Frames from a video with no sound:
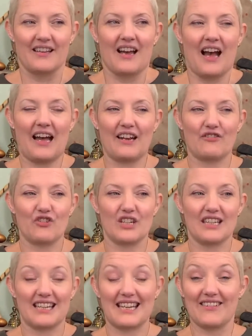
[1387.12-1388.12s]
And if you
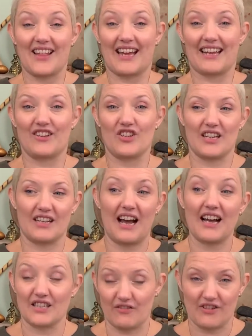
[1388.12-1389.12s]
need healing, you can
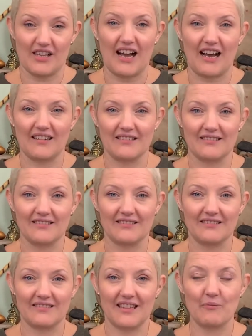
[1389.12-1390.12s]
ask for that.
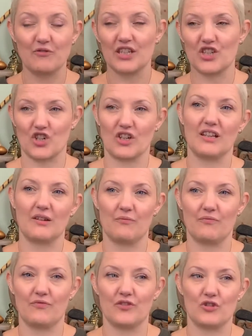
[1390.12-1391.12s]
I'm really struggling
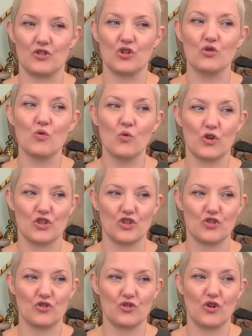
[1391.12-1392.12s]
to know what to
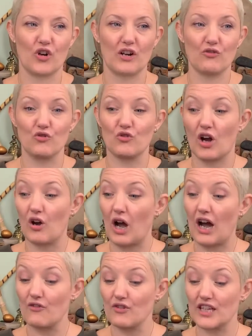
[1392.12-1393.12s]
do, or
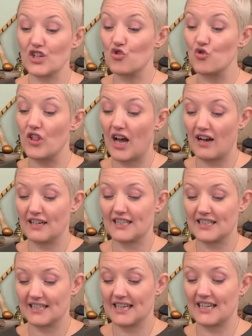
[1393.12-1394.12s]
I really know that I need
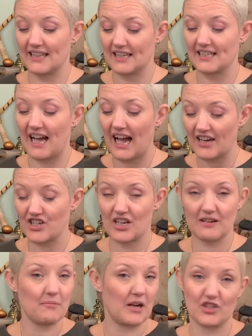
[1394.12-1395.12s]
to take this
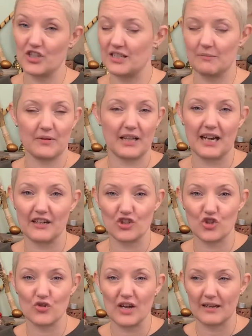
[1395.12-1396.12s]
action, but I just simply can't
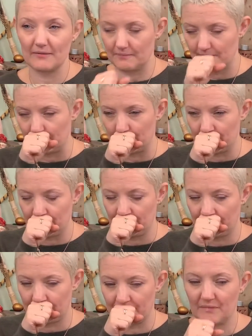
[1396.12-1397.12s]
do it.
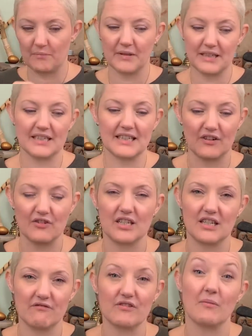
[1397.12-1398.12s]
Please can I
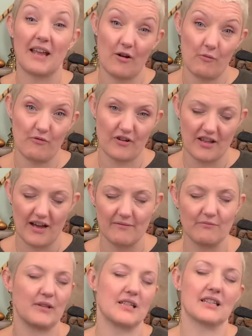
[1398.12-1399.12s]
receive some help for that?
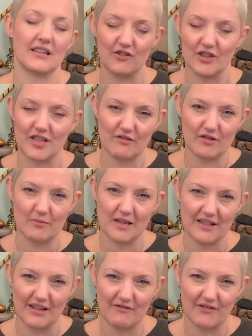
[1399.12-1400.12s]
Please can I receive some
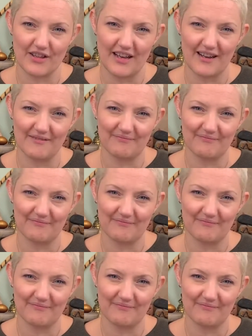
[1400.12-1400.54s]
healing for that?